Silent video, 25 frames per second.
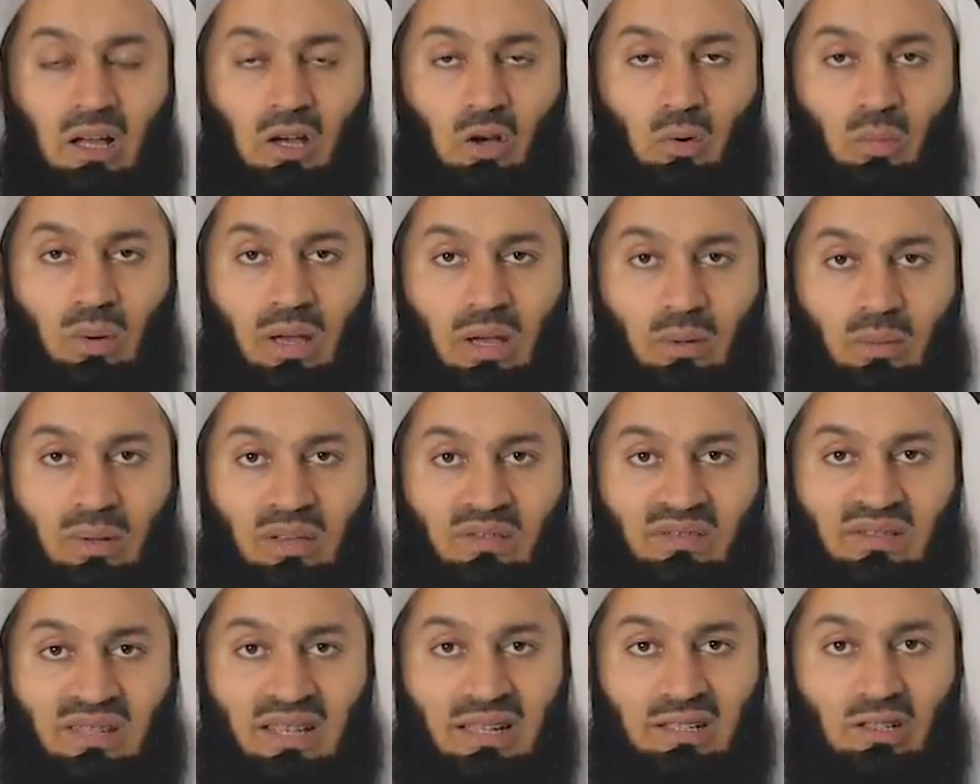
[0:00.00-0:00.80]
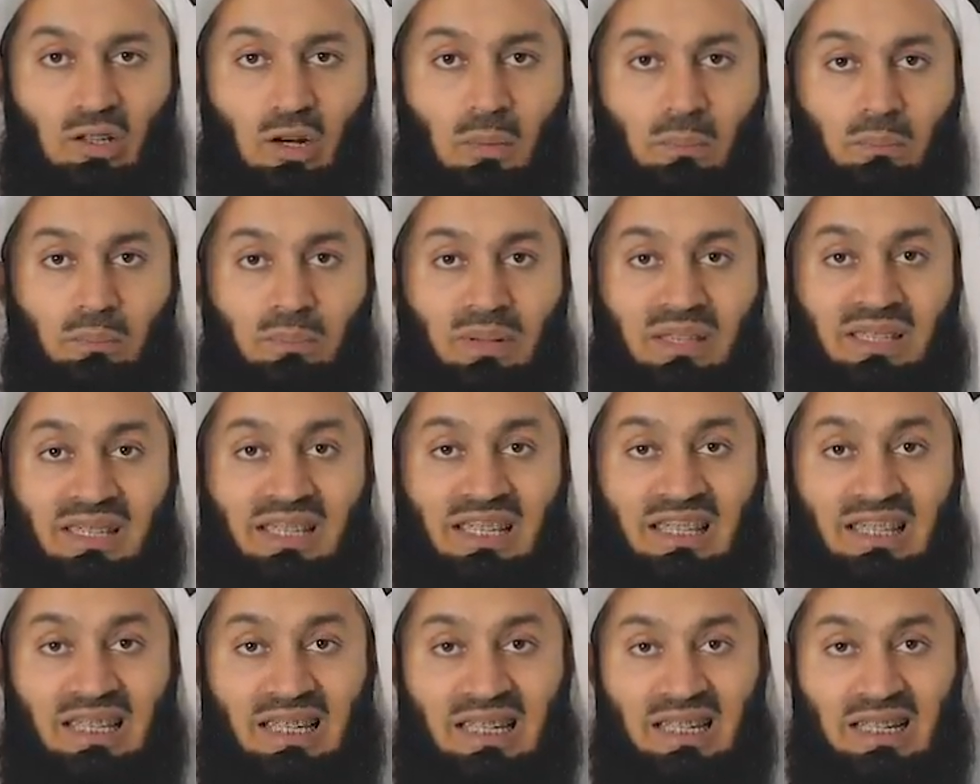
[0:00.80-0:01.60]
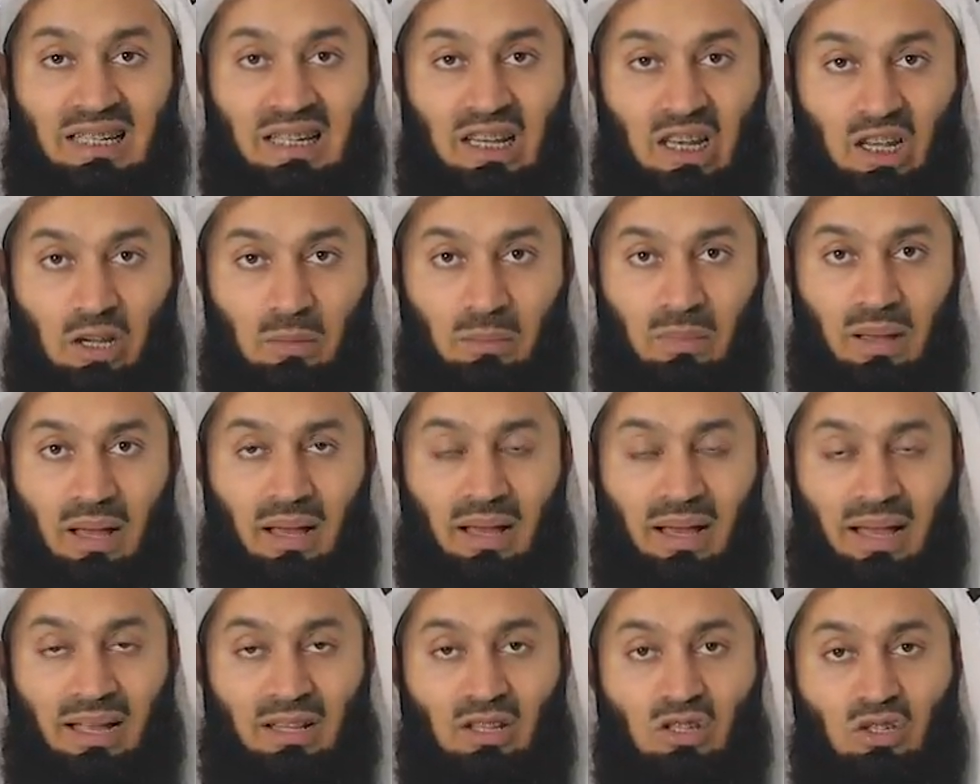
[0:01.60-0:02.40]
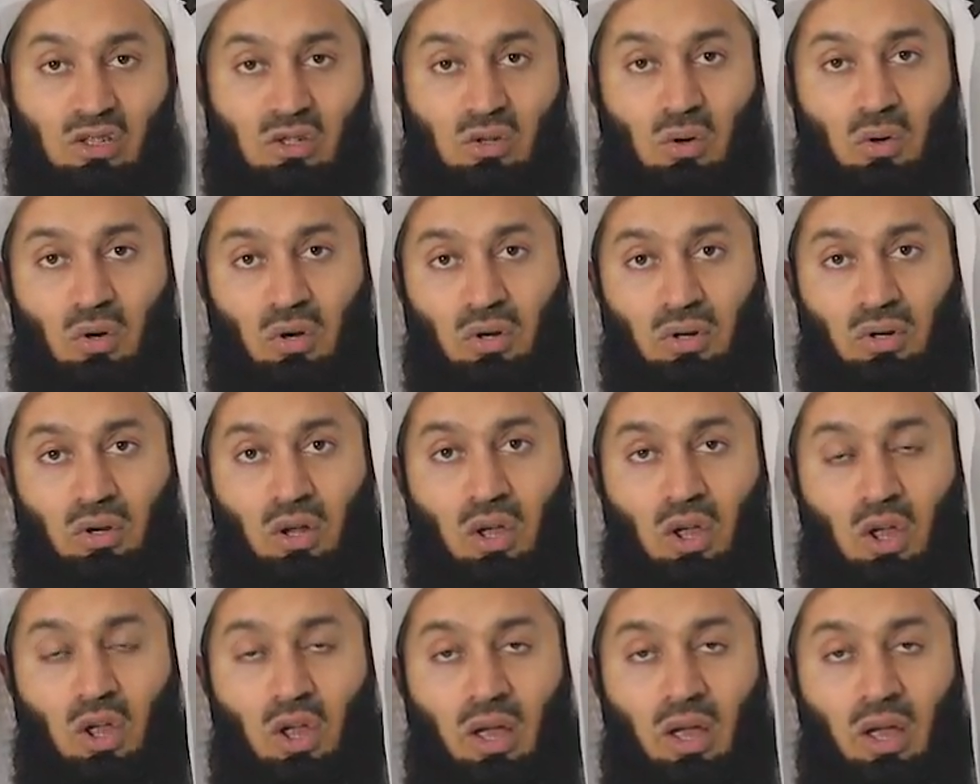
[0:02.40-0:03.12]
where we've said, Rabbi zidni ilma, and so on.